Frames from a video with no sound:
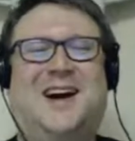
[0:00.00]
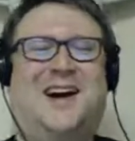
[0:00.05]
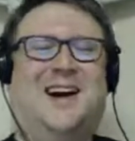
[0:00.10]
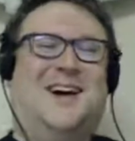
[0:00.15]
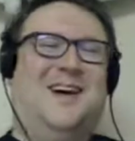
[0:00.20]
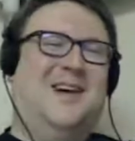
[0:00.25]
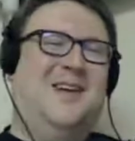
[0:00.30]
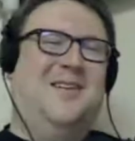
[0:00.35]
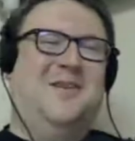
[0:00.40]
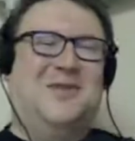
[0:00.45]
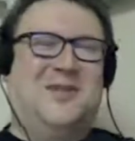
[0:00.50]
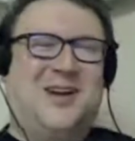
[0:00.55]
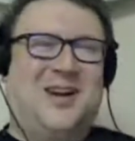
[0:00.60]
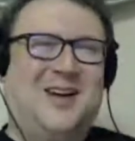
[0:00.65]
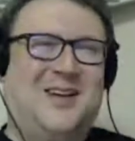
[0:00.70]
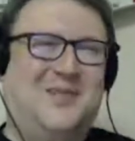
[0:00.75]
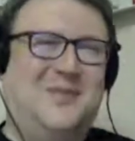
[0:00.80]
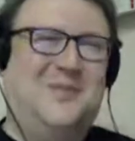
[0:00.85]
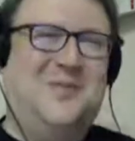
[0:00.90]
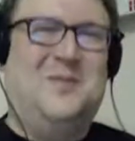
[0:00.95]

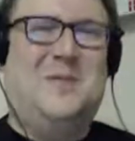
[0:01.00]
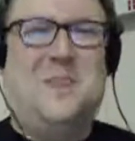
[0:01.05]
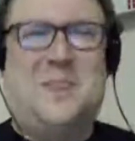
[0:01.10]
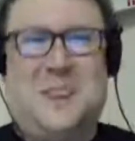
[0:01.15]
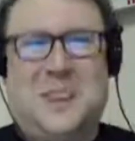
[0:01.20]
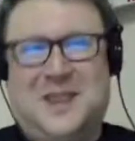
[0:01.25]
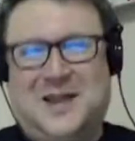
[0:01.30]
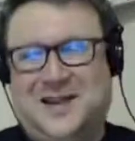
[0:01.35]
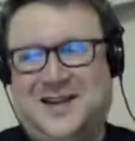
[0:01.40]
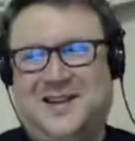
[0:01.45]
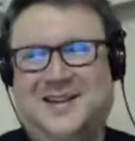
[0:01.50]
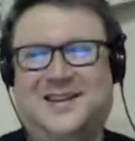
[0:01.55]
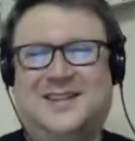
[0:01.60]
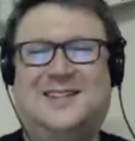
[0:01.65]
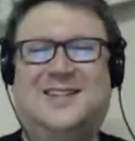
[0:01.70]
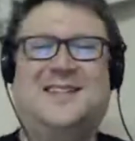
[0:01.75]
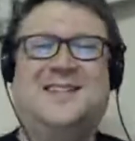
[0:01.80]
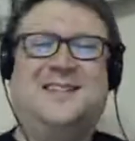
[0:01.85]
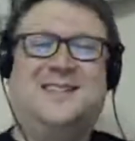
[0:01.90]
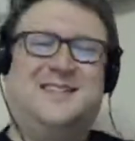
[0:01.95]
I'm looking
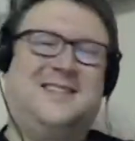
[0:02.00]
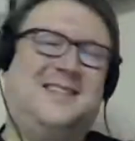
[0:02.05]
forward to it.